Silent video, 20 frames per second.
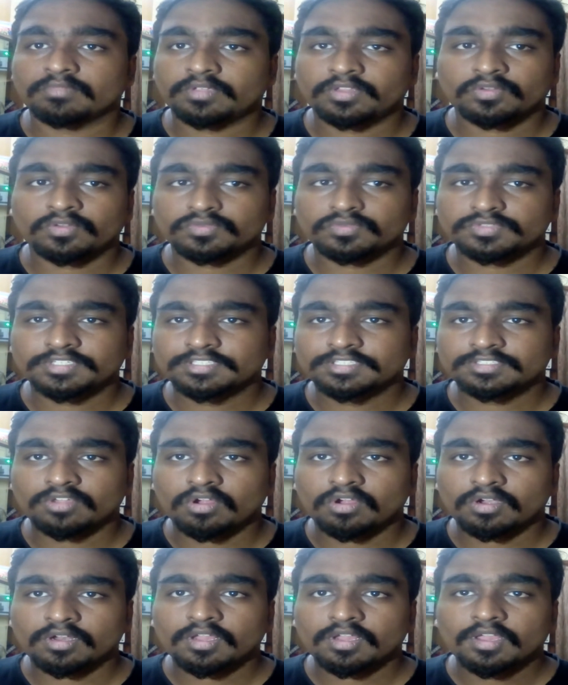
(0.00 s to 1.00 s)
You know, she's
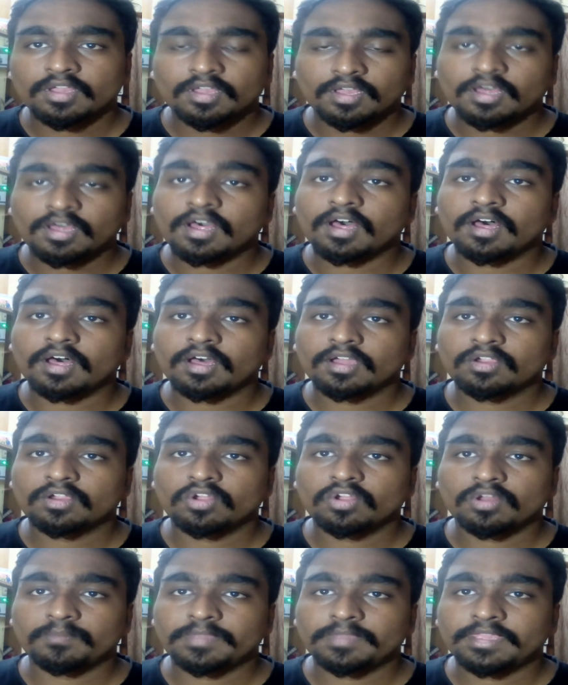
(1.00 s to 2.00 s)
not
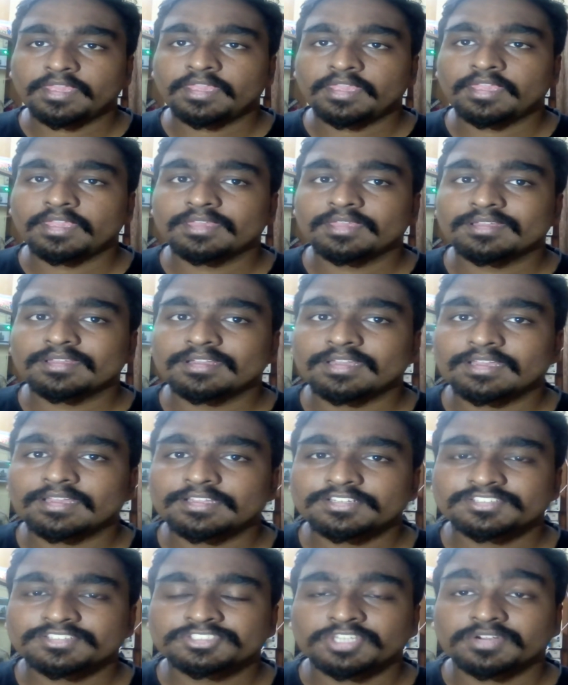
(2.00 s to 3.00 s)
gonna be
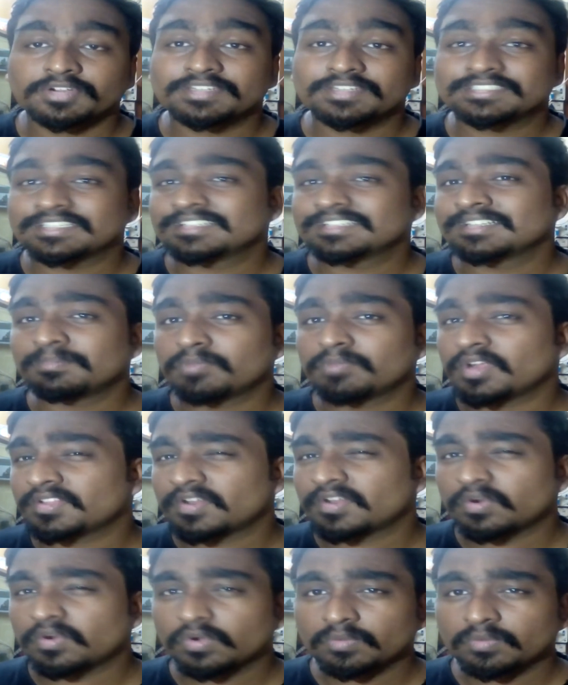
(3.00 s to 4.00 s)
cherishing the
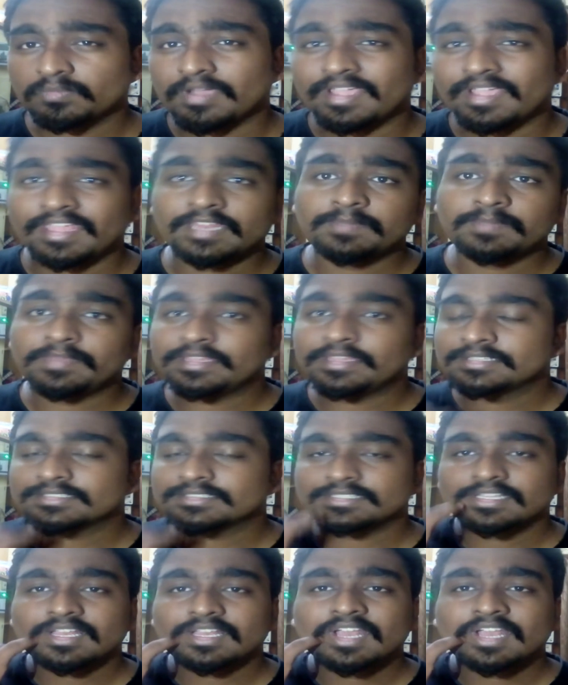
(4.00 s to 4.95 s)
brotherhood by any means.